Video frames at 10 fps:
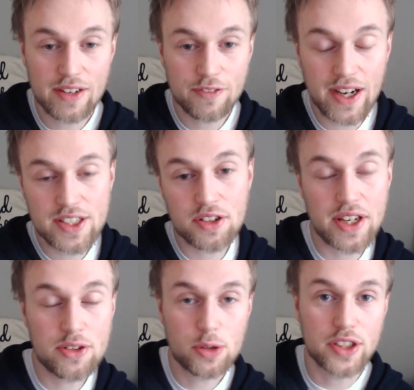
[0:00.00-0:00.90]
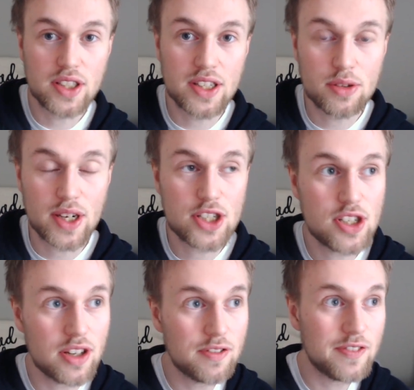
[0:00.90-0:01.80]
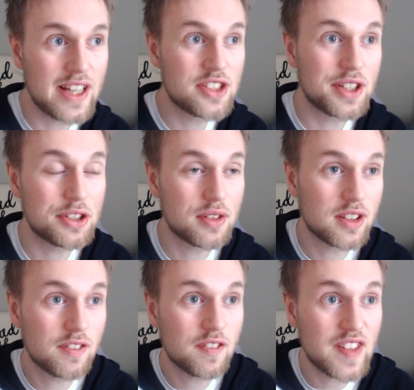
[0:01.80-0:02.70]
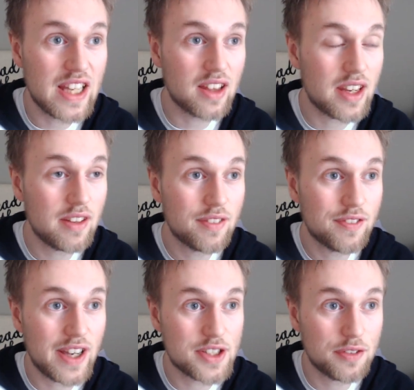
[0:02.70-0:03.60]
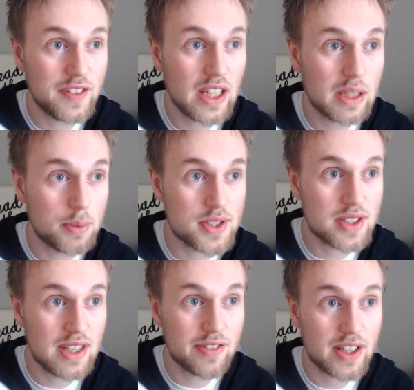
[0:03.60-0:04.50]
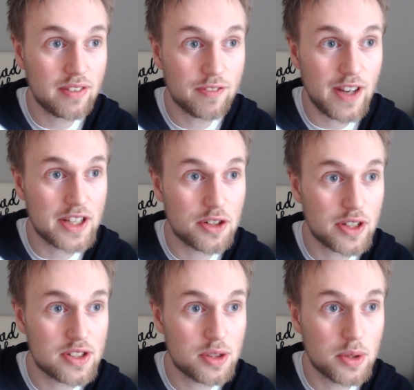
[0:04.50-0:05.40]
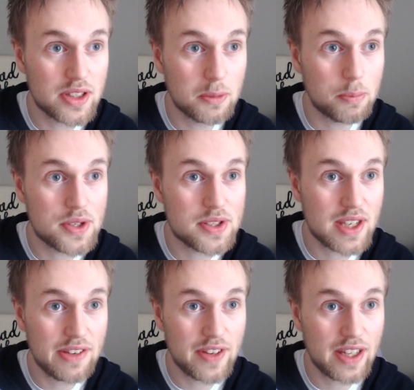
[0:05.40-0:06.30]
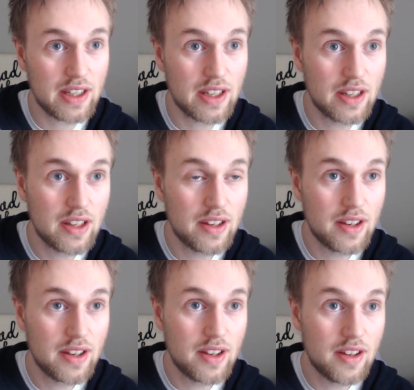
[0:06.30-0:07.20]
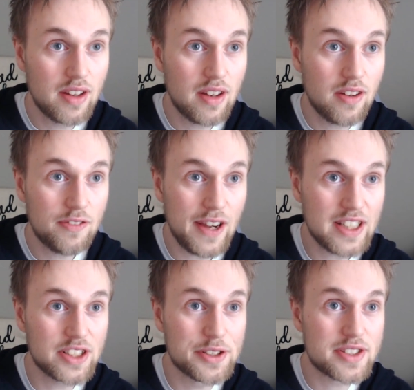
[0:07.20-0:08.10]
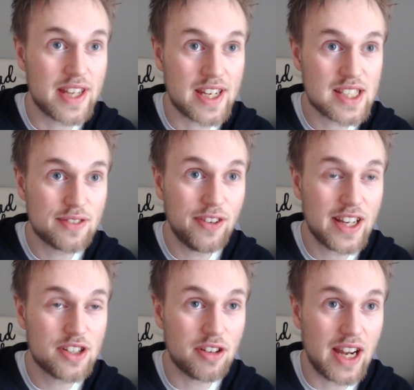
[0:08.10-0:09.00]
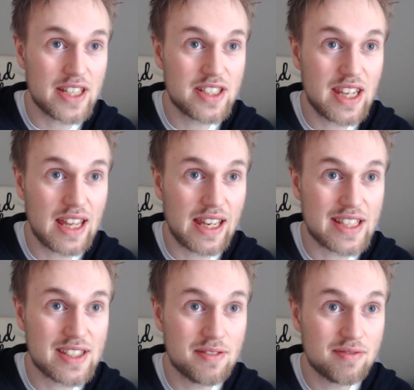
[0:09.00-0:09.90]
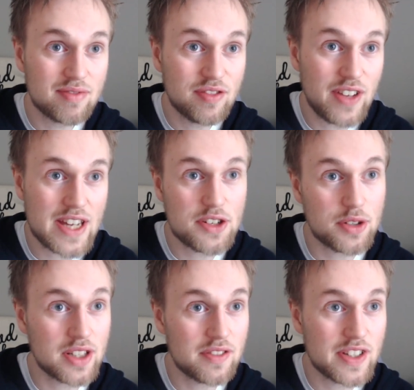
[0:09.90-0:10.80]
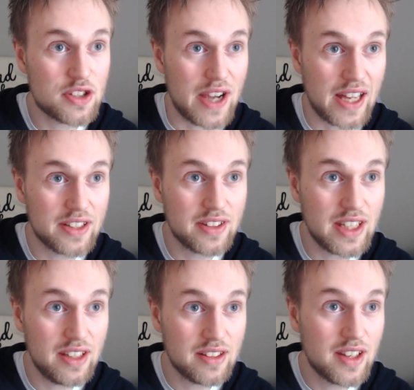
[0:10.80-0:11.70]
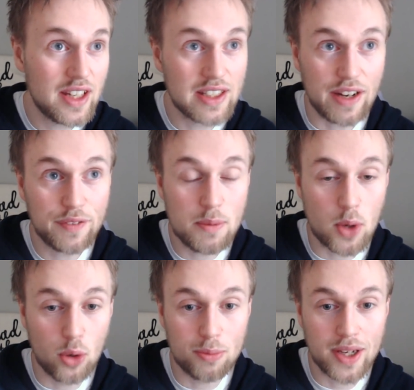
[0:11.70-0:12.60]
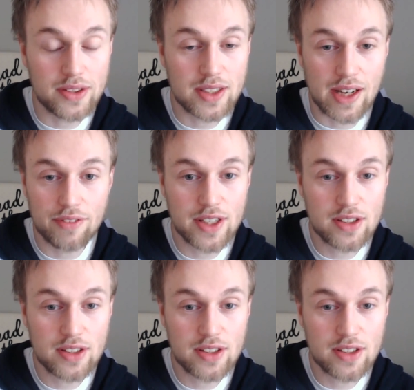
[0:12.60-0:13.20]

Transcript: find your introverted intuition, find your introverted feeling, find your feeling perceiving, find your intuitive perceiving. Find those things, find your idealism, find your individuality in every moment, in every